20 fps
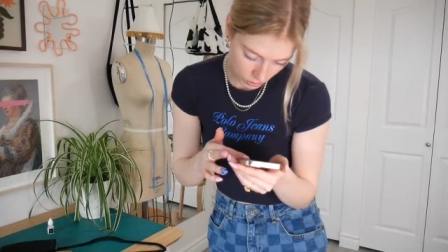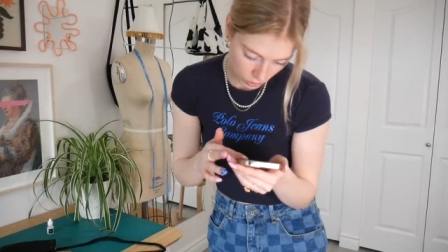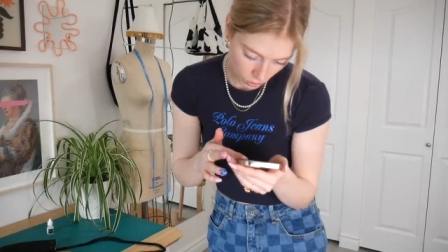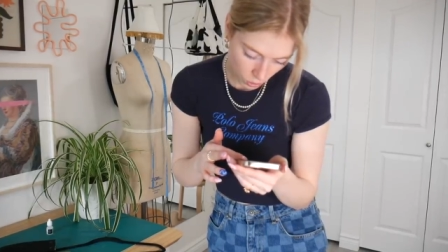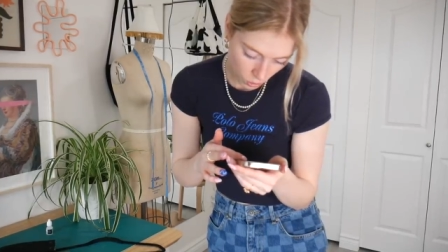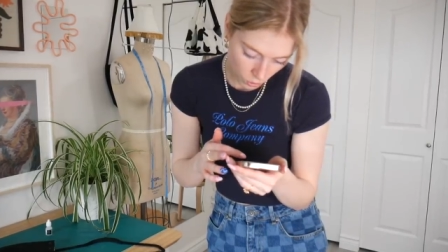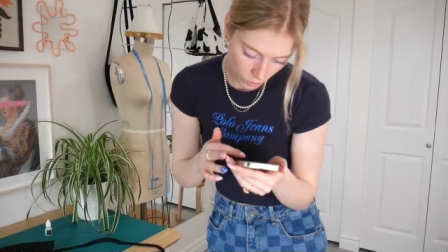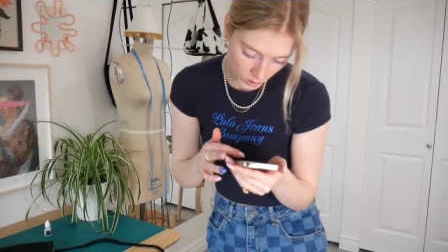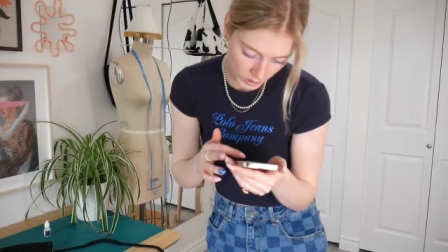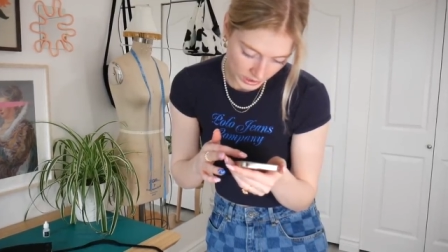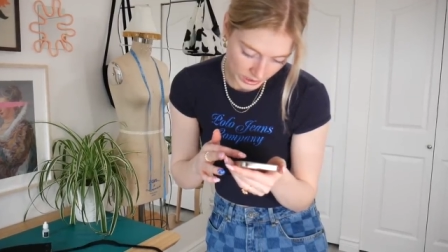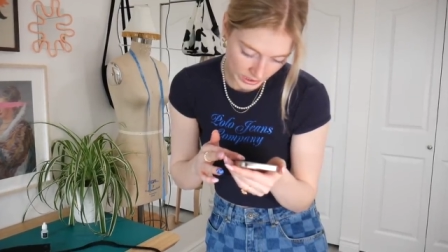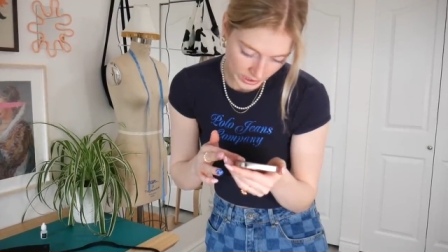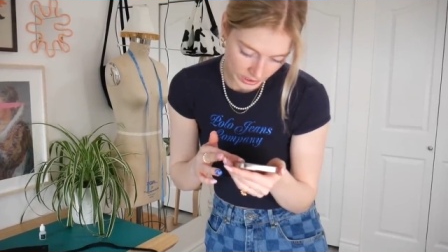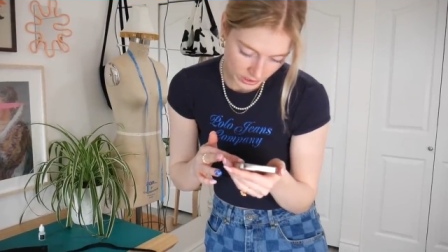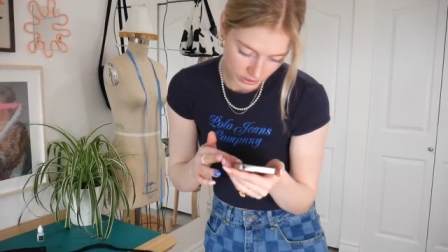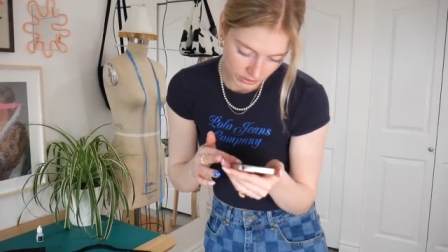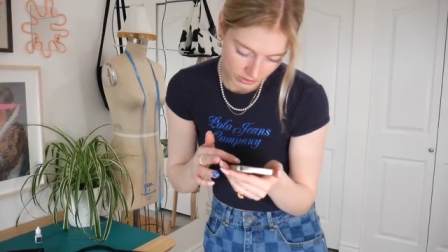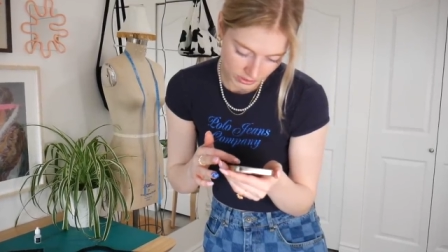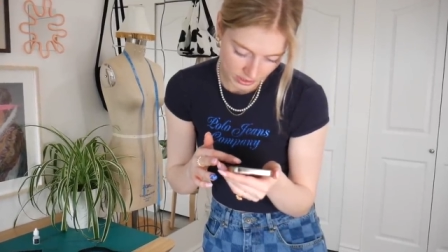
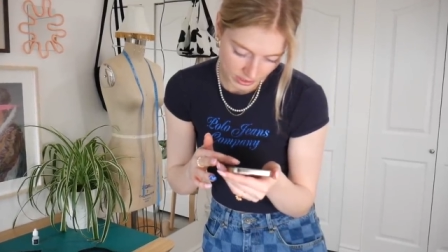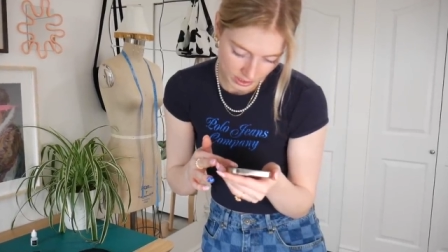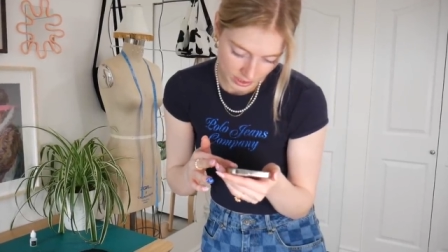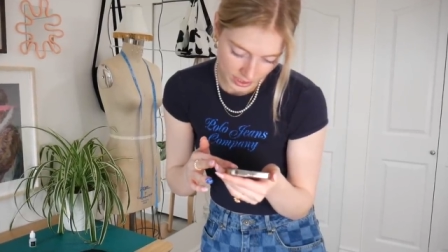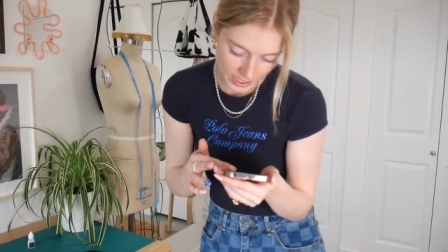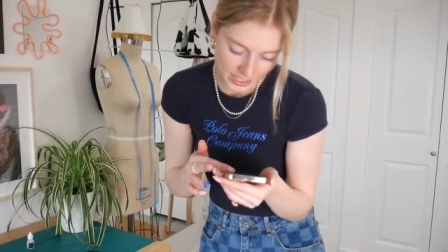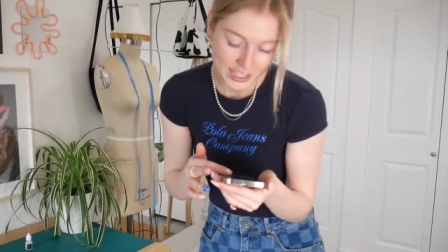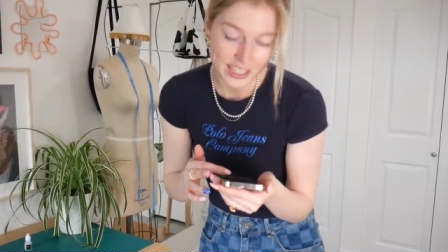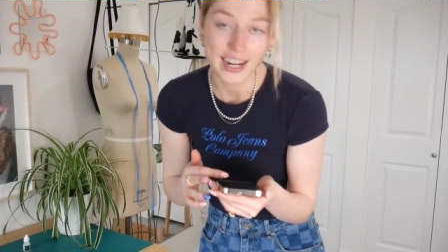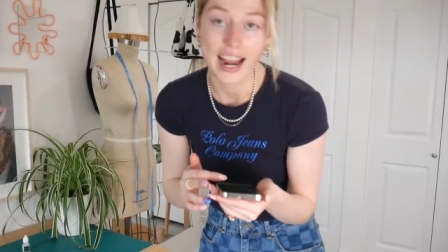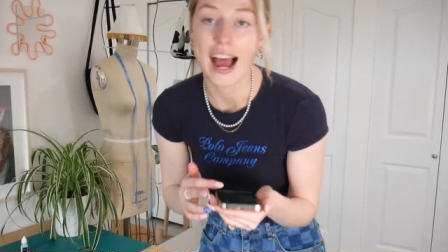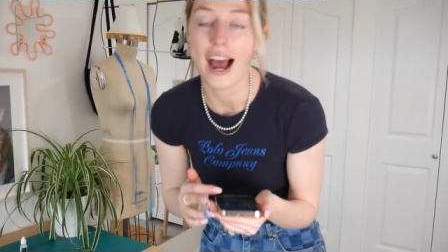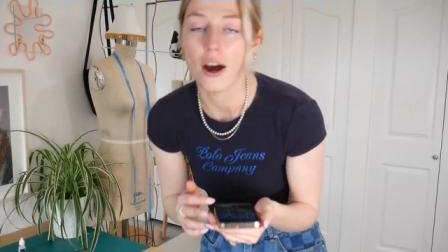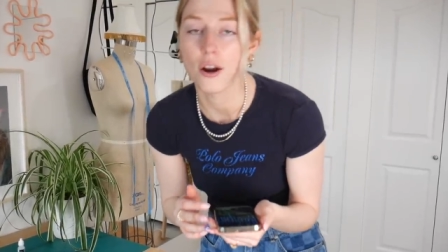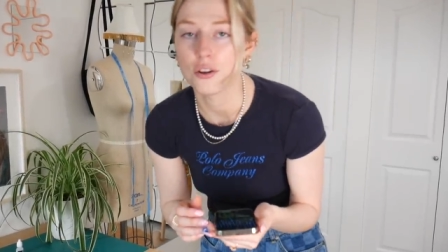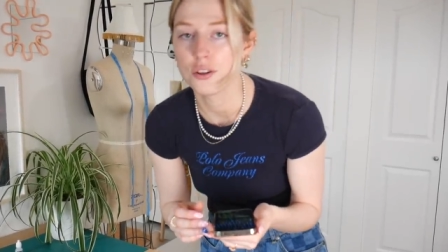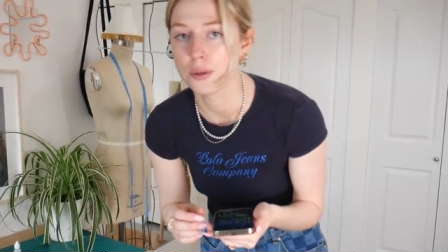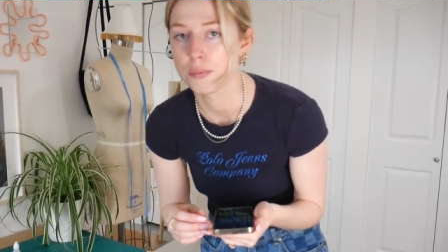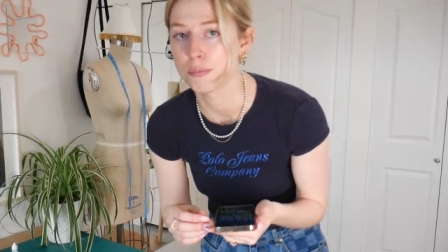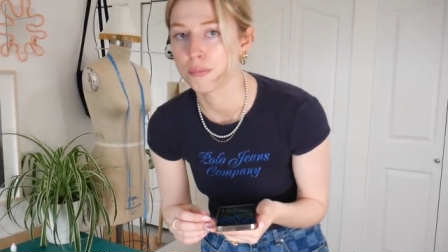totally just kick it out
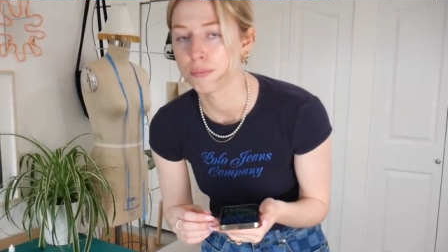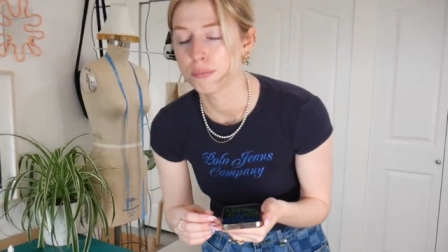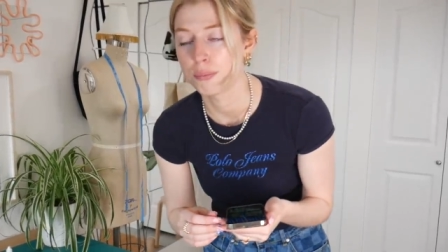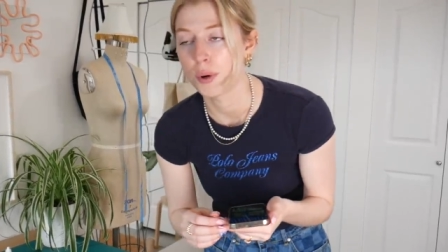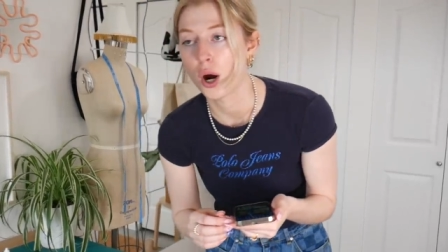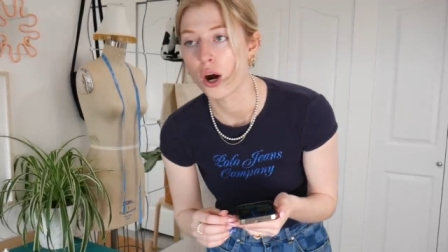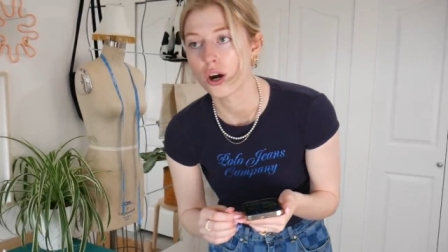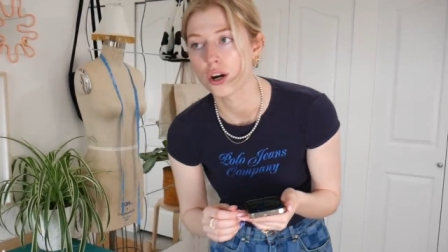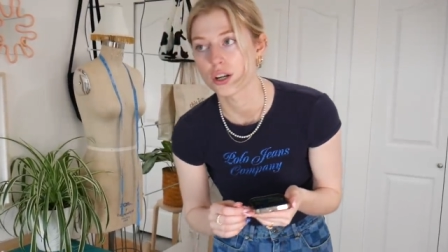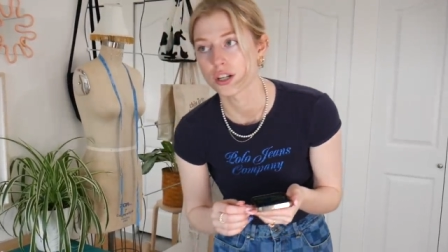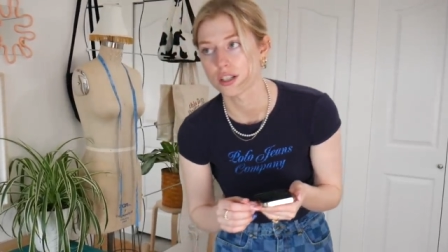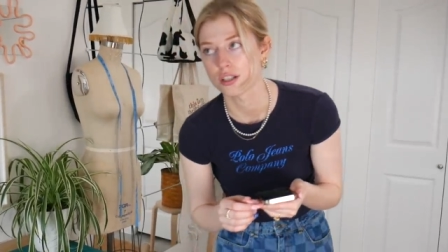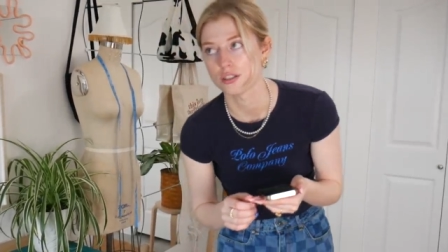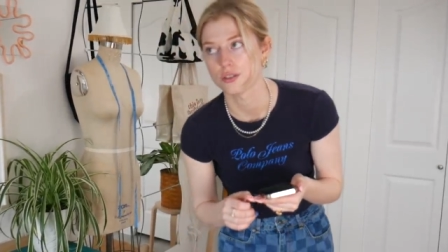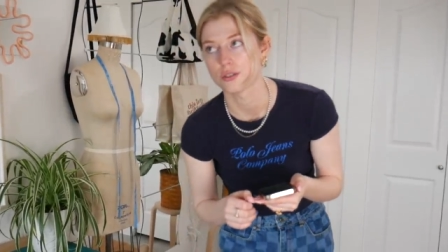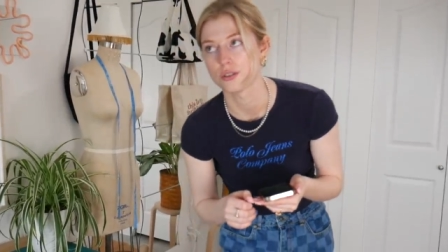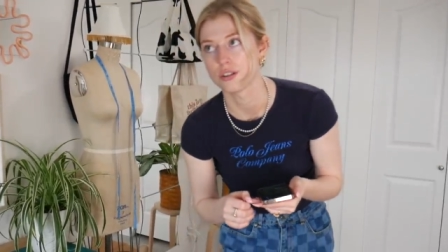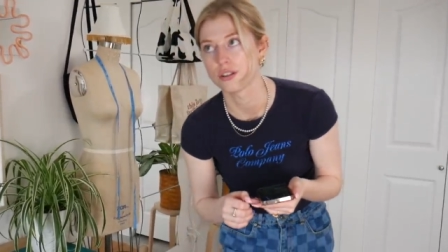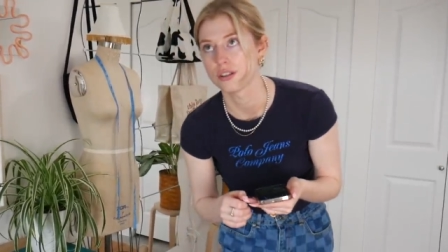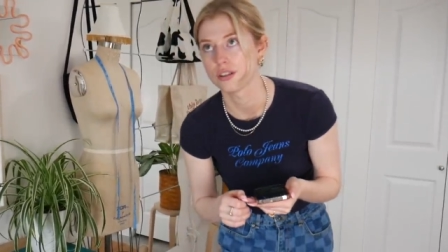of the park or